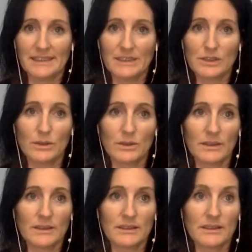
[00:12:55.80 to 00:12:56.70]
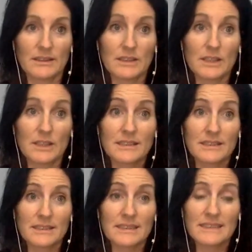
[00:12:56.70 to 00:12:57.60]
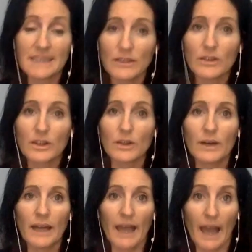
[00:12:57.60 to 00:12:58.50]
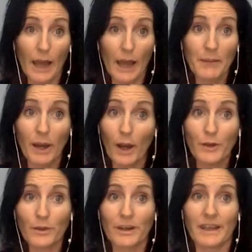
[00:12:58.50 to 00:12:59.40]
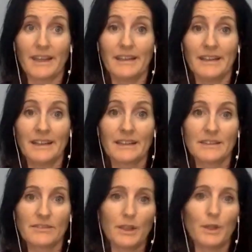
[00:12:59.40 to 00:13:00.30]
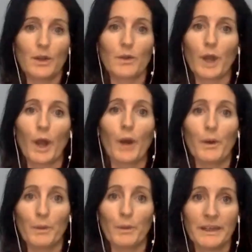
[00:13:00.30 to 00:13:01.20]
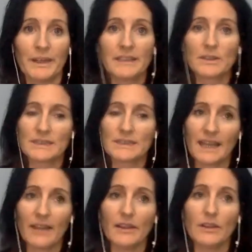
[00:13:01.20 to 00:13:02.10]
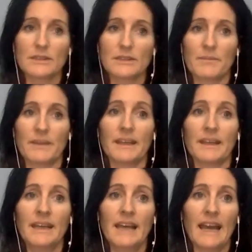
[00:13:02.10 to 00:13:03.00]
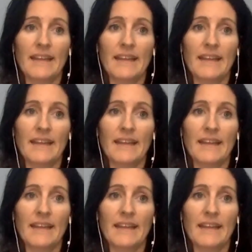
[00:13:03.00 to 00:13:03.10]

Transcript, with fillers: to to to, to signal you, I'm hungry. Because if not, you don't know. So it's telling you something, and